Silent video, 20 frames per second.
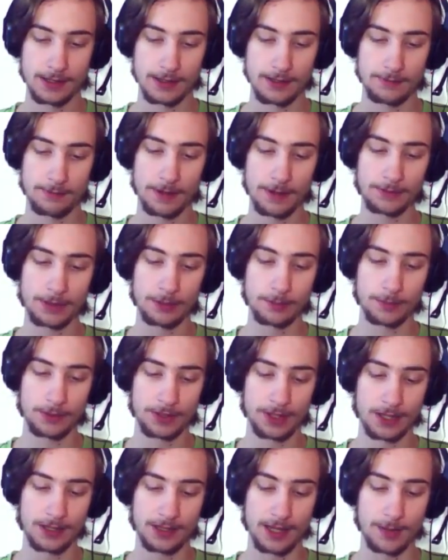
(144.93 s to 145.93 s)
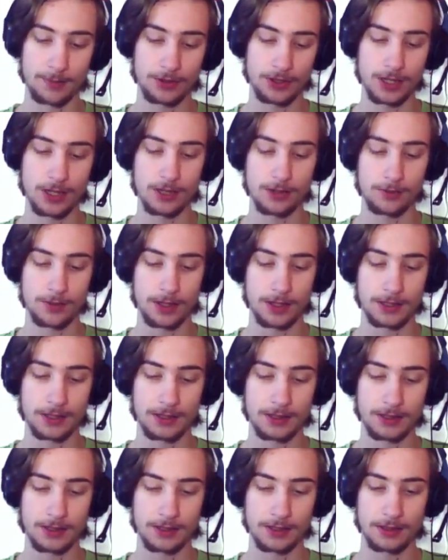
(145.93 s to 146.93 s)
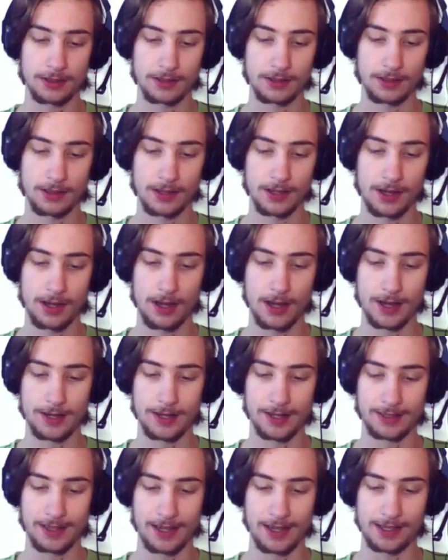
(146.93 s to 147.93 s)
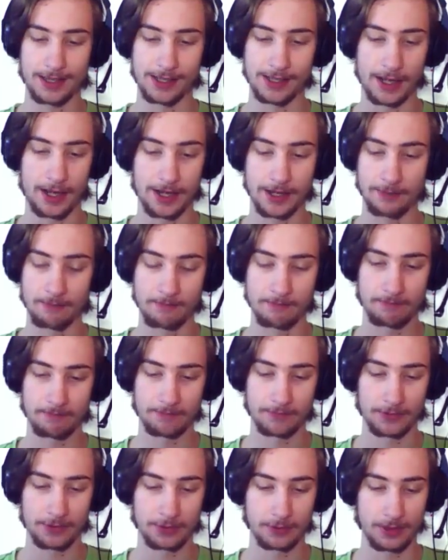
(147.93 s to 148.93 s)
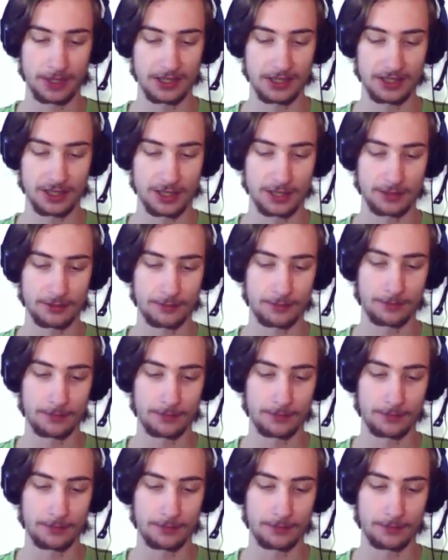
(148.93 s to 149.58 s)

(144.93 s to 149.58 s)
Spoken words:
15% damage increase on his III, which is